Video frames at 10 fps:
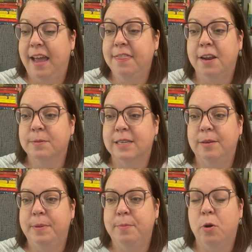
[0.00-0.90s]
I thought it was going
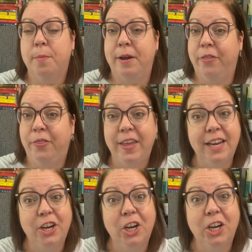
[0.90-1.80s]
to be more about
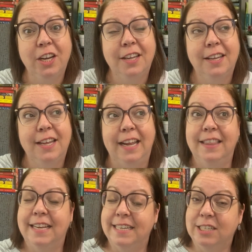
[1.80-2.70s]
theater
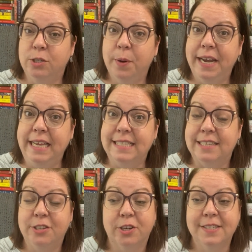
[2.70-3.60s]
in the 1920s
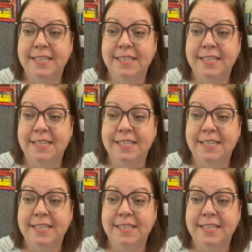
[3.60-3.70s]
in New York